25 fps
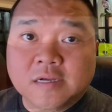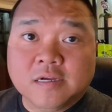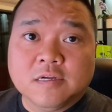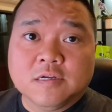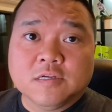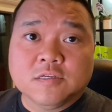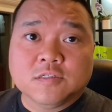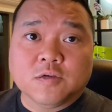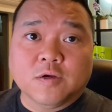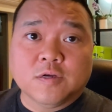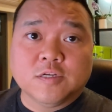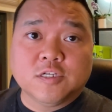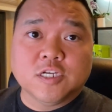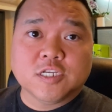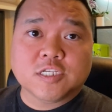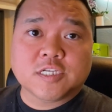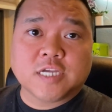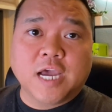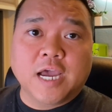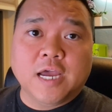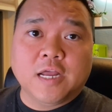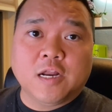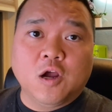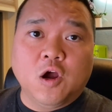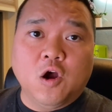So I just
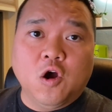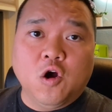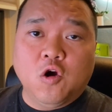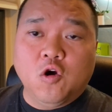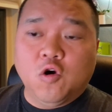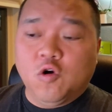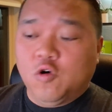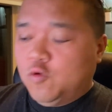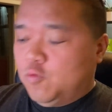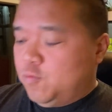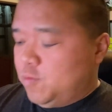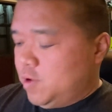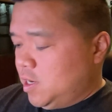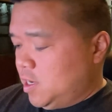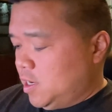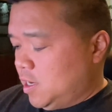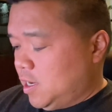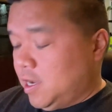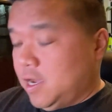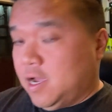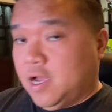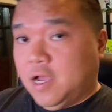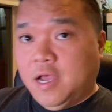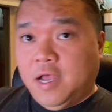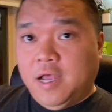got home,
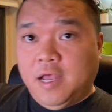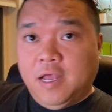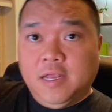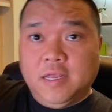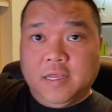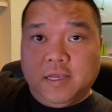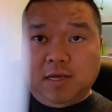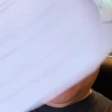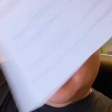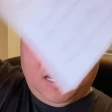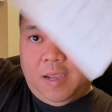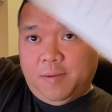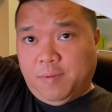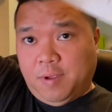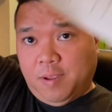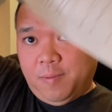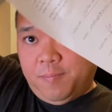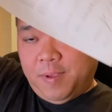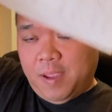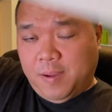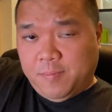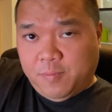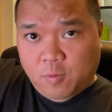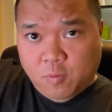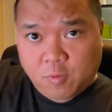got my
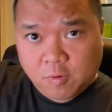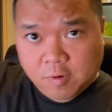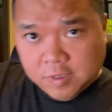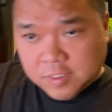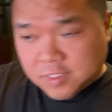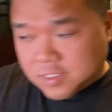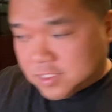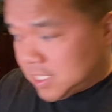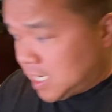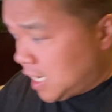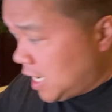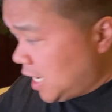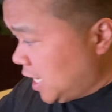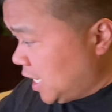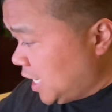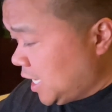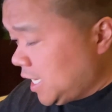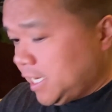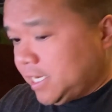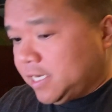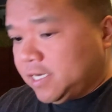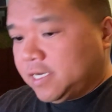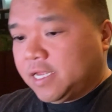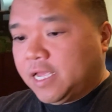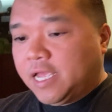paperwork
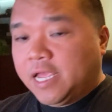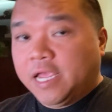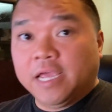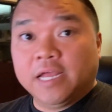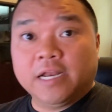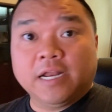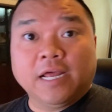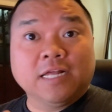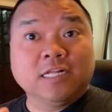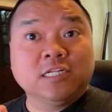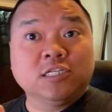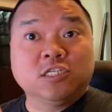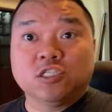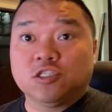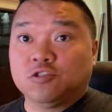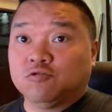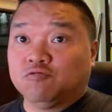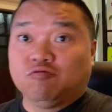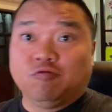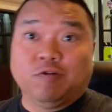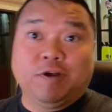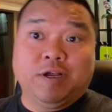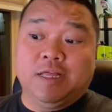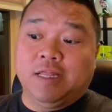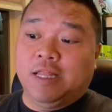signed, and I just
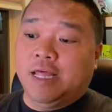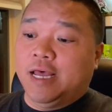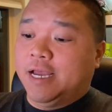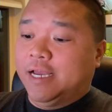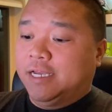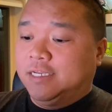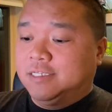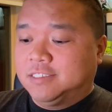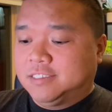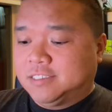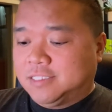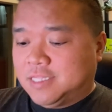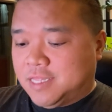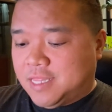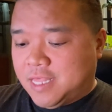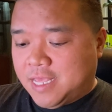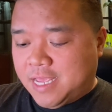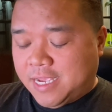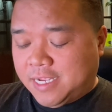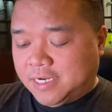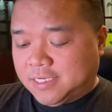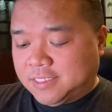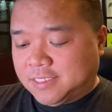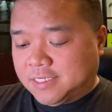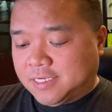realized
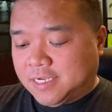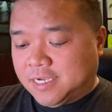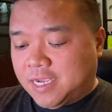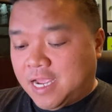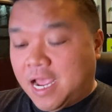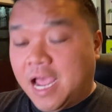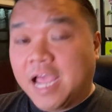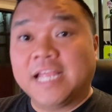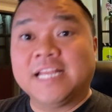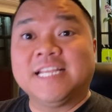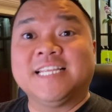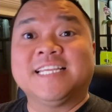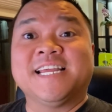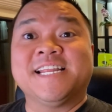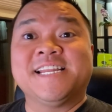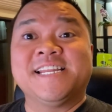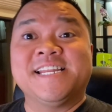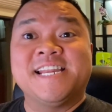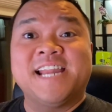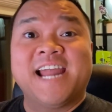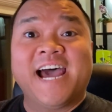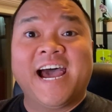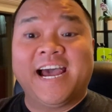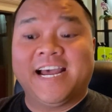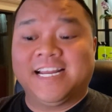that I did
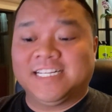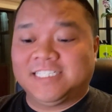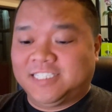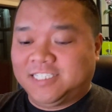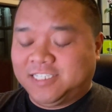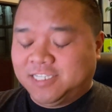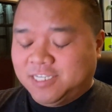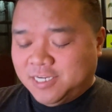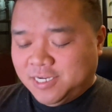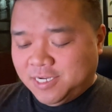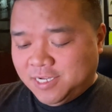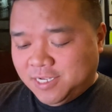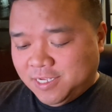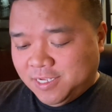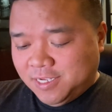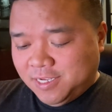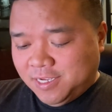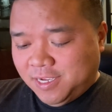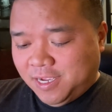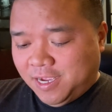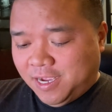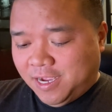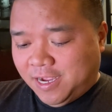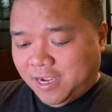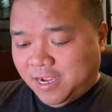not
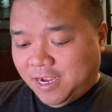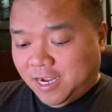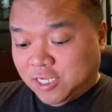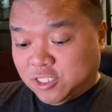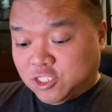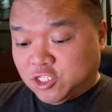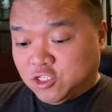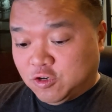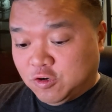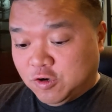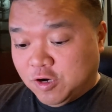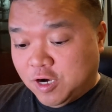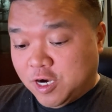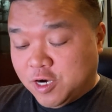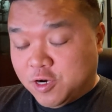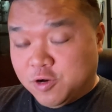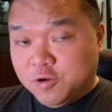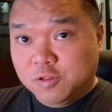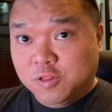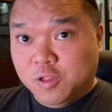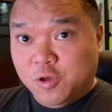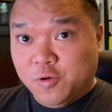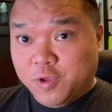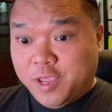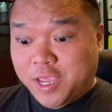assert a new
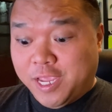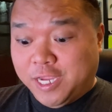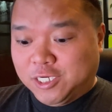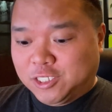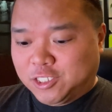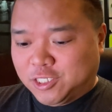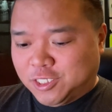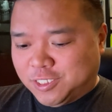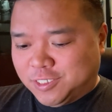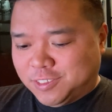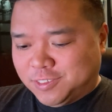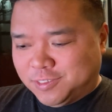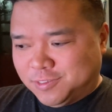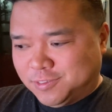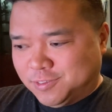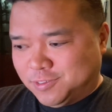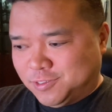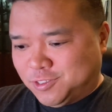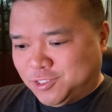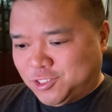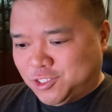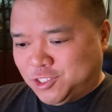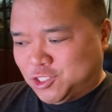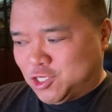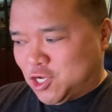location.
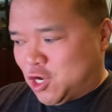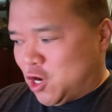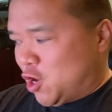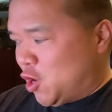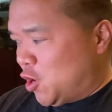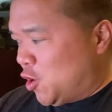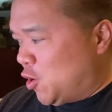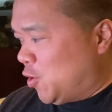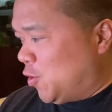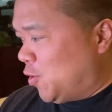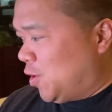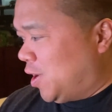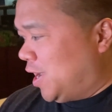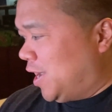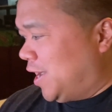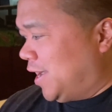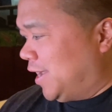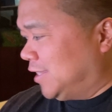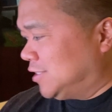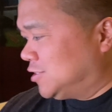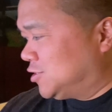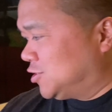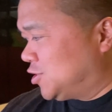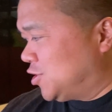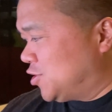So
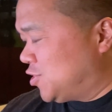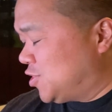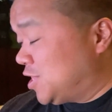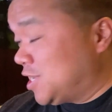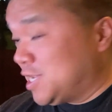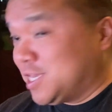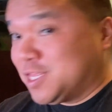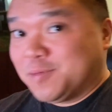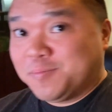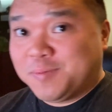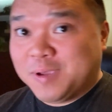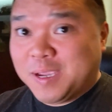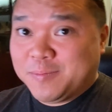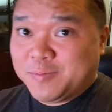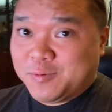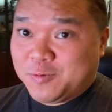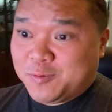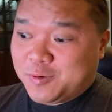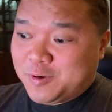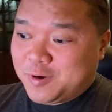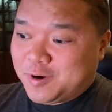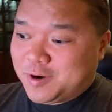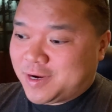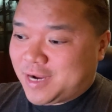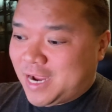it's a good thing in the
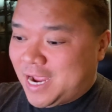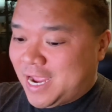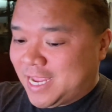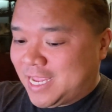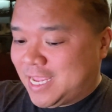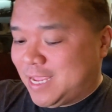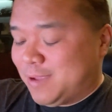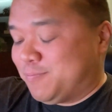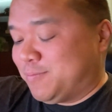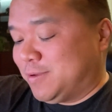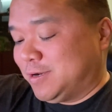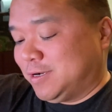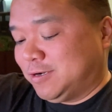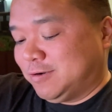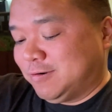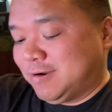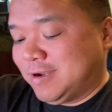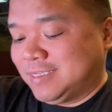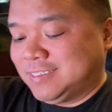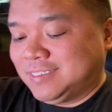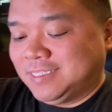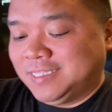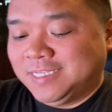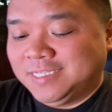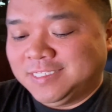paperwork I keep an
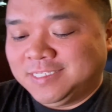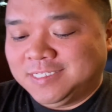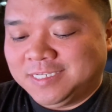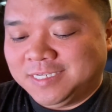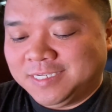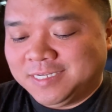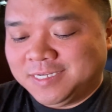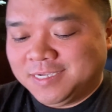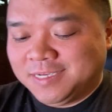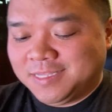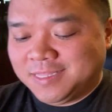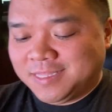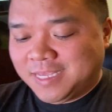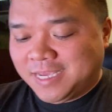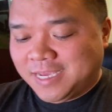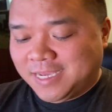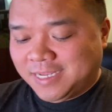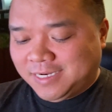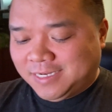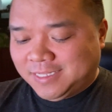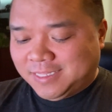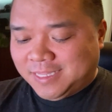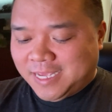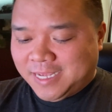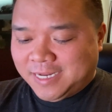address listed
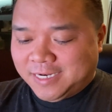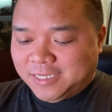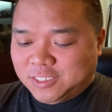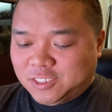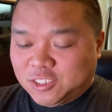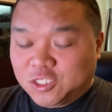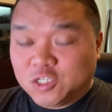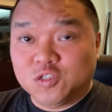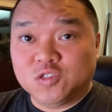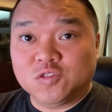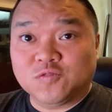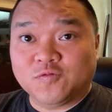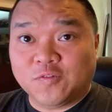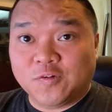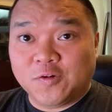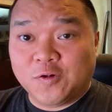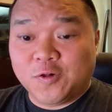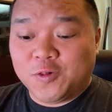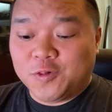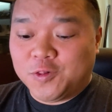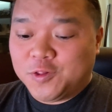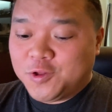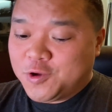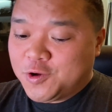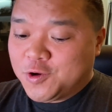that is
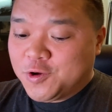useful